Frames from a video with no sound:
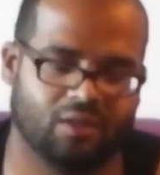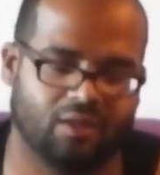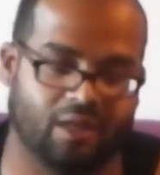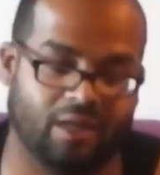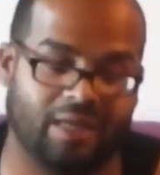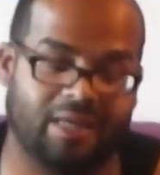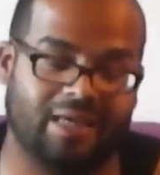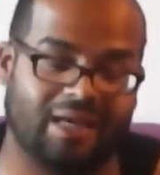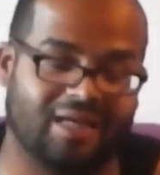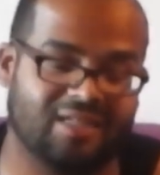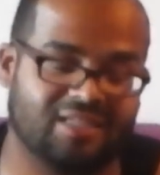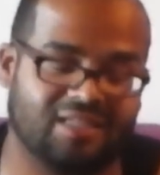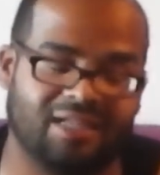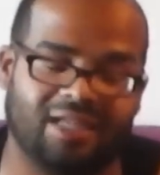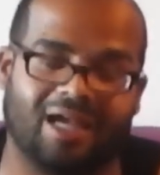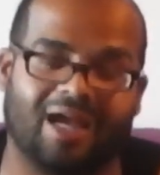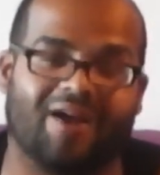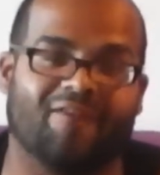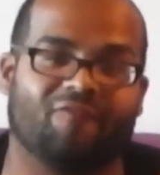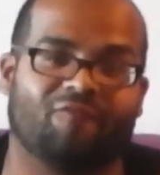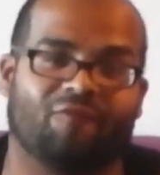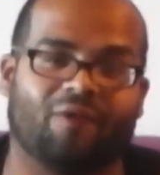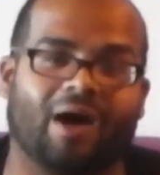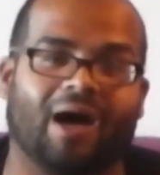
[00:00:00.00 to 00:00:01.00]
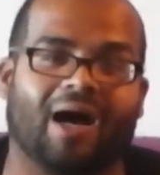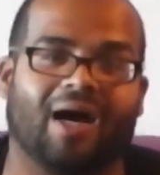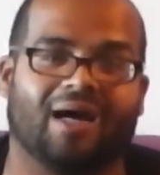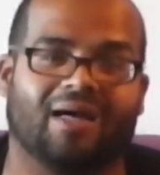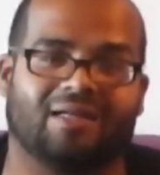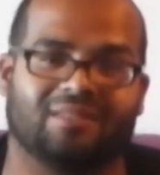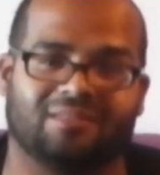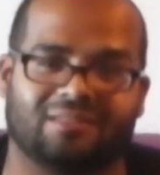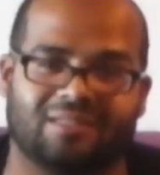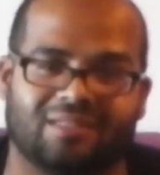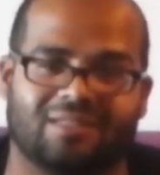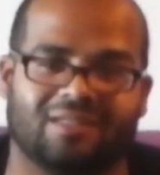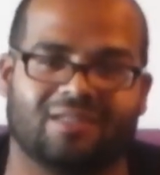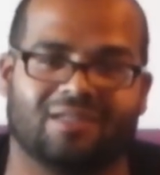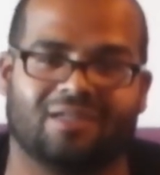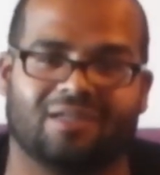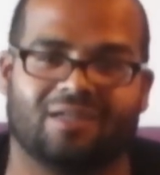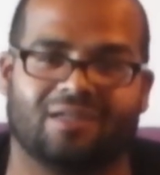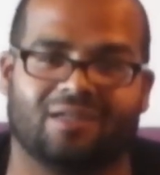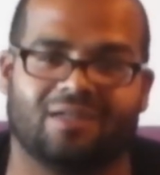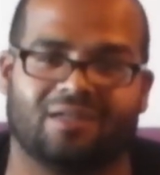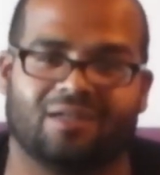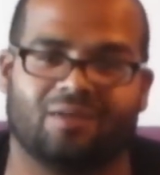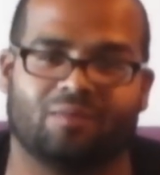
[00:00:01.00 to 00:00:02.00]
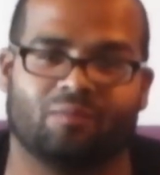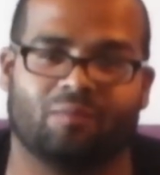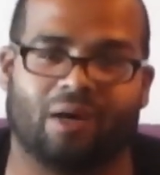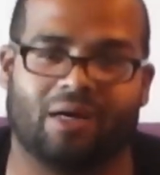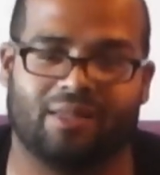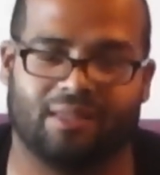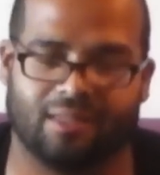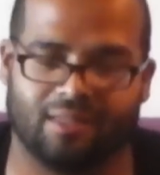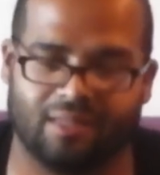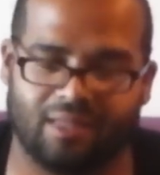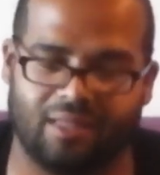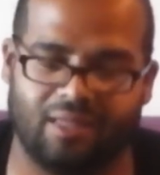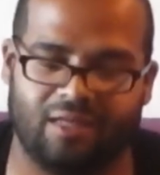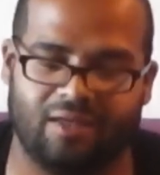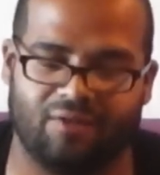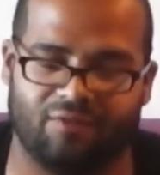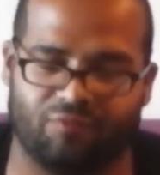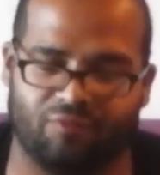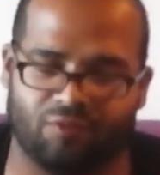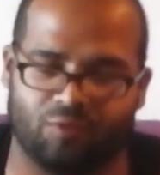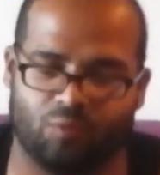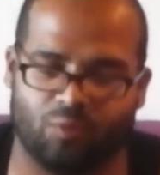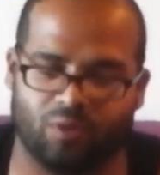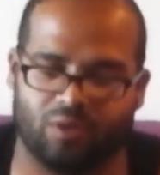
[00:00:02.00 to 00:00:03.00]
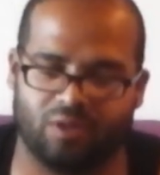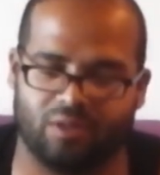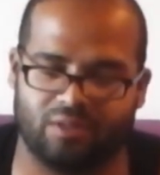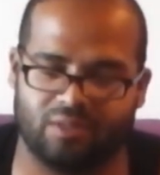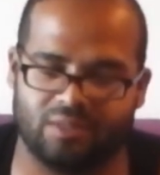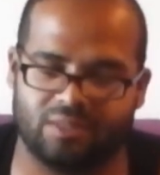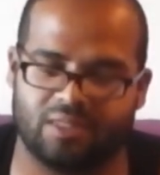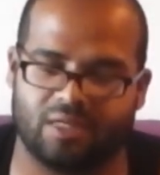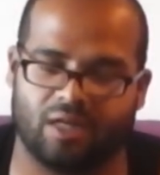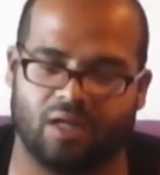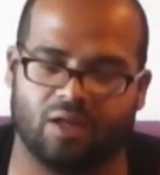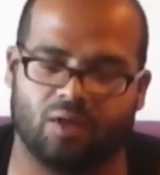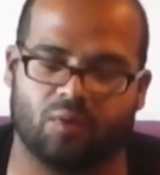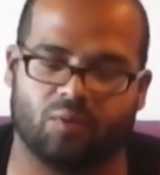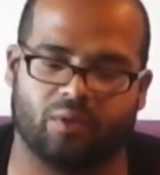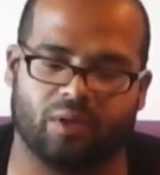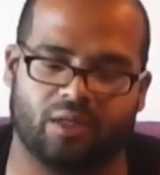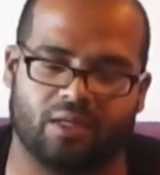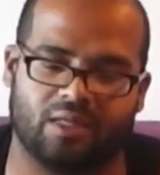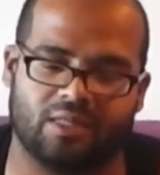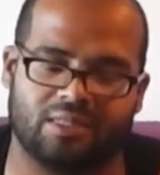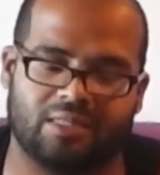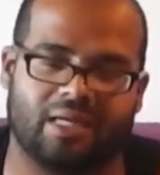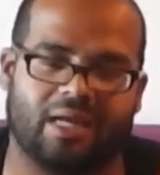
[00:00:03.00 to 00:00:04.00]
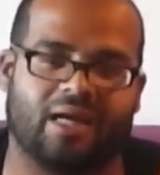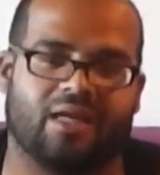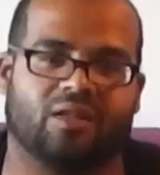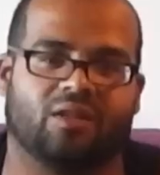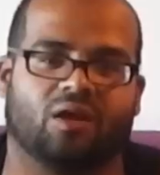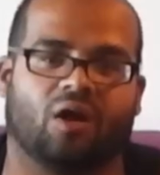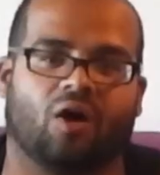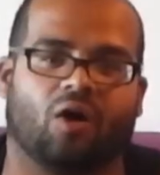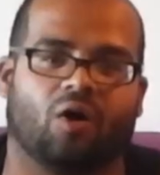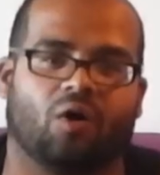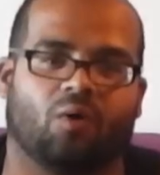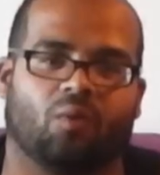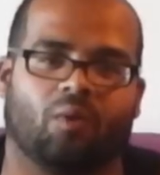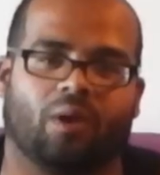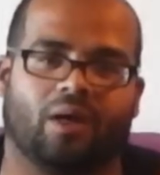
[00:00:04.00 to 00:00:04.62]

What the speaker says: And he actually got fined by the league for wearing this colorway because they had the all